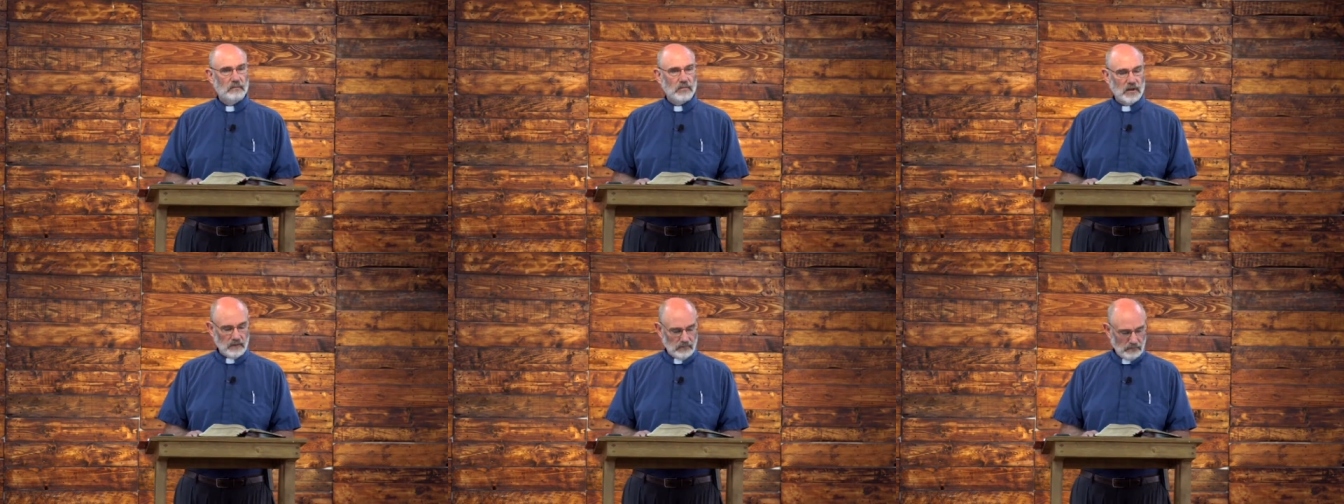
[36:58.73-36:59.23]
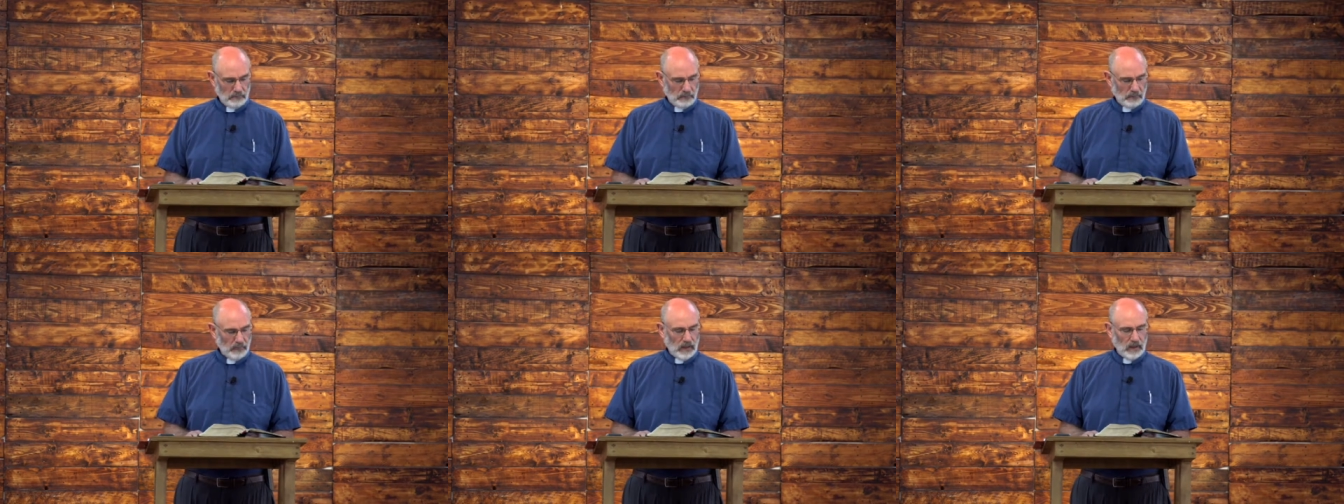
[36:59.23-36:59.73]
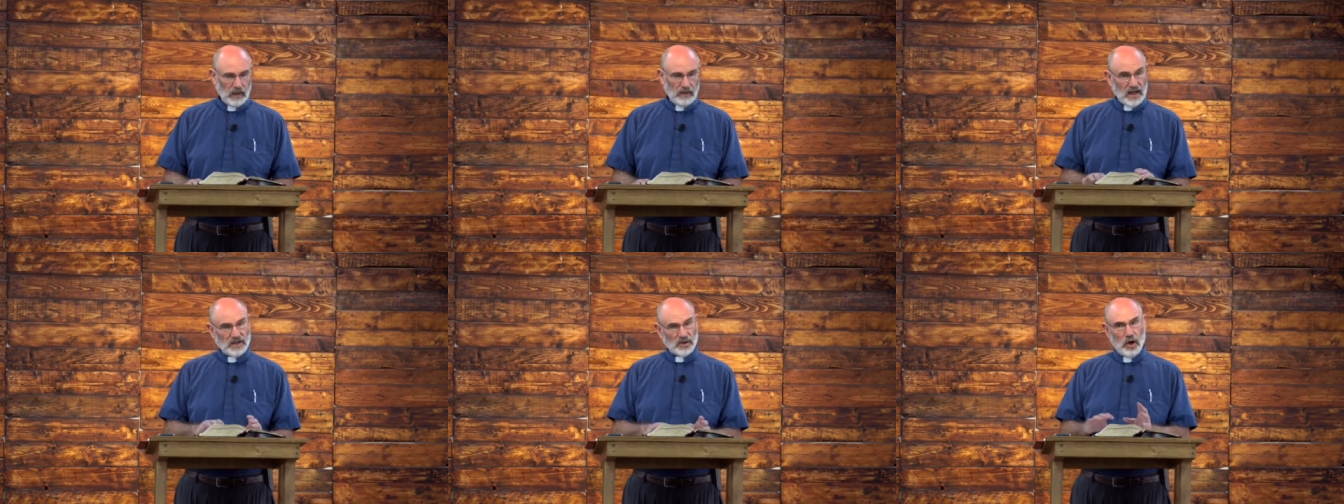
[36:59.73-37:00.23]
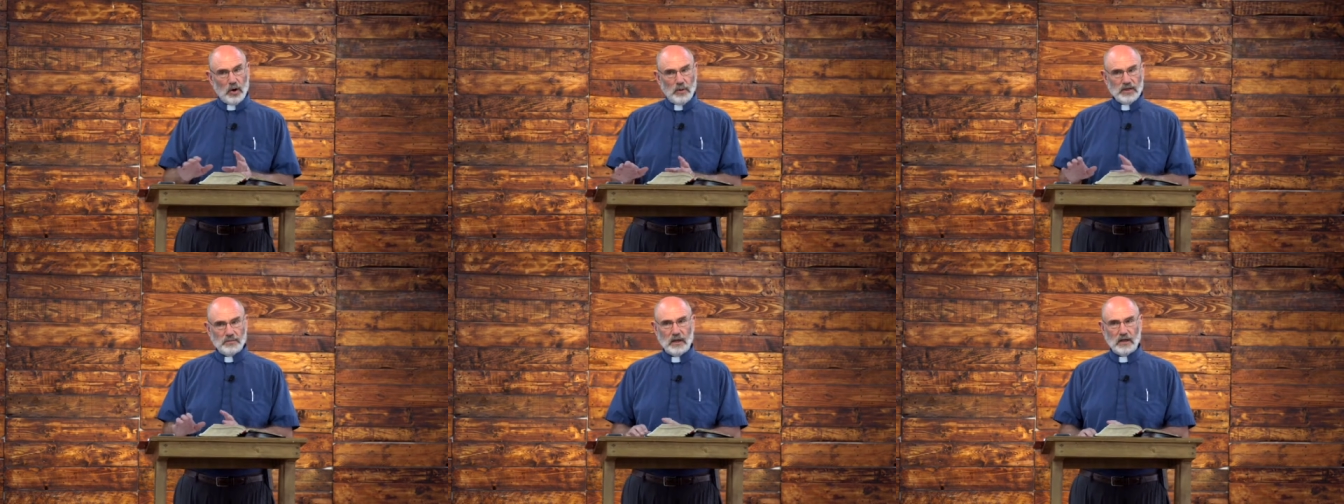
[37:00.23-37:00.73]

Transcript: Okay. And that's always been